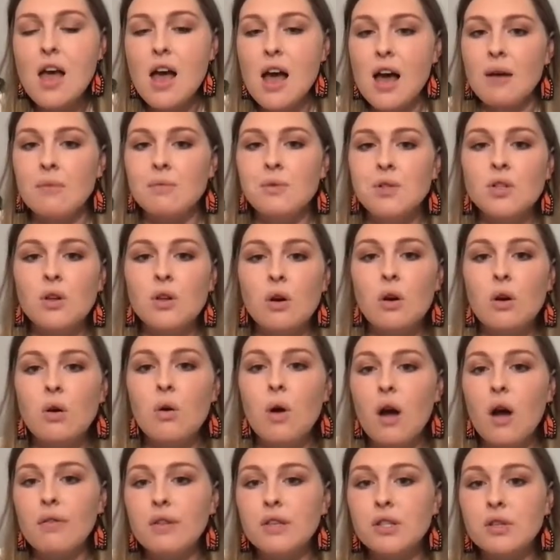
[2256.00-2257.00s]
So
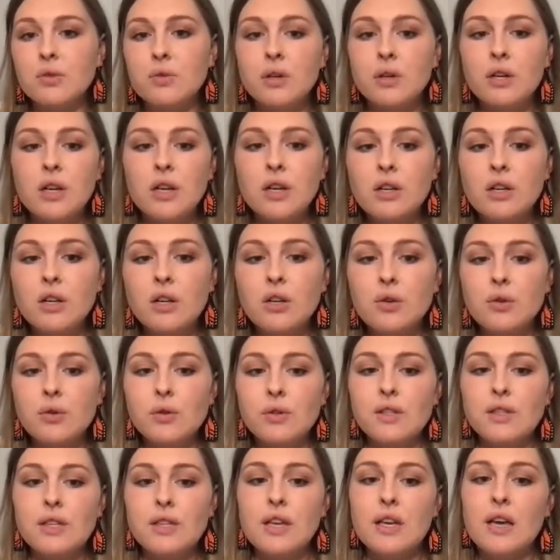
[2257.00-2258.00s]
on the screen, you'll
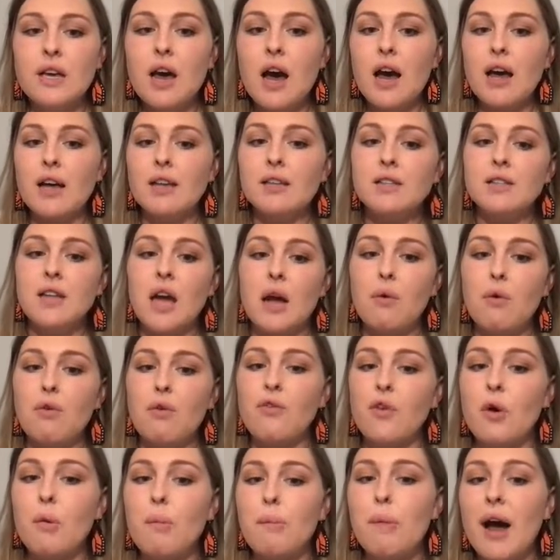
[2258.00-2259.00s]
see a
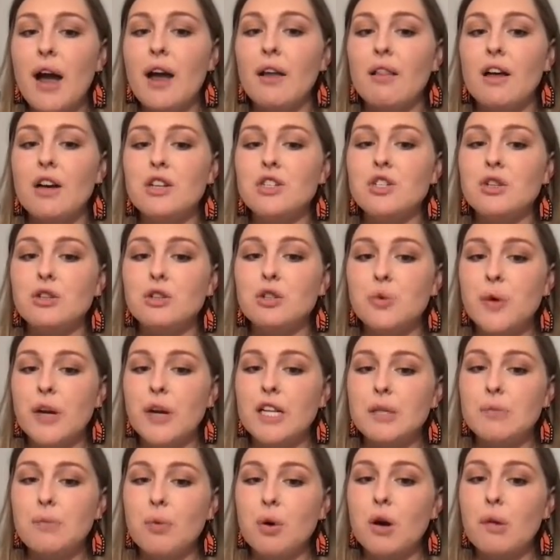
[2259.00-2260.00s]
styrofoam biological
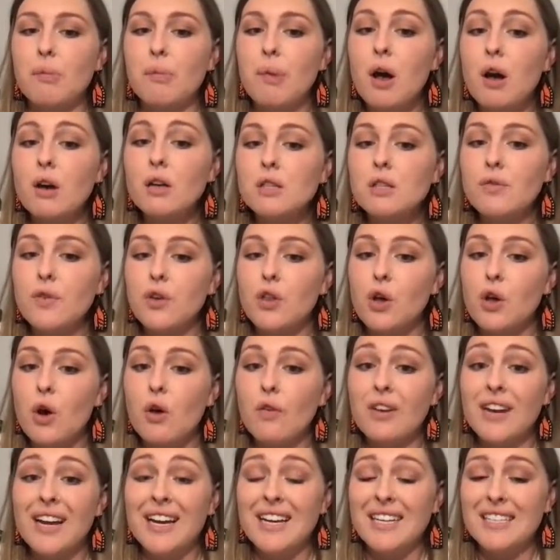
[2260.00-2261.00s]
transport box for the
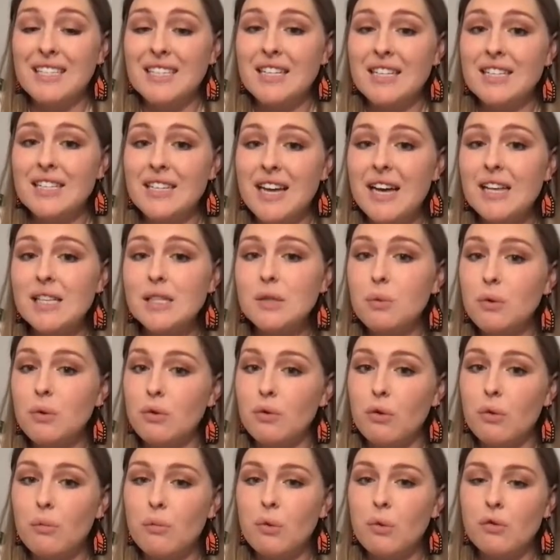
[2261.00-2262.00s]
COVID-19 test with a
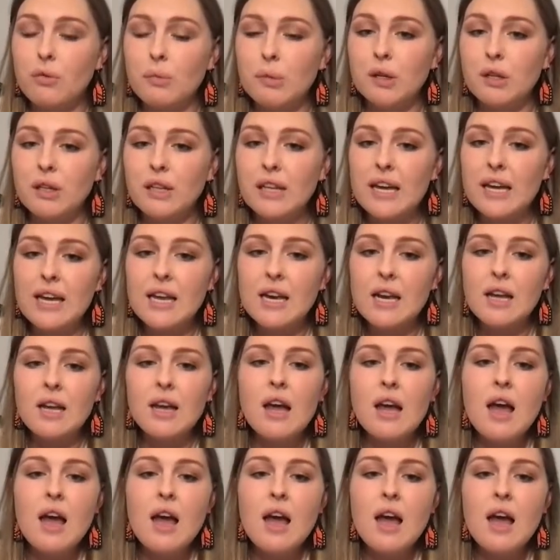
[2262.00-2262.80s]
removable lid.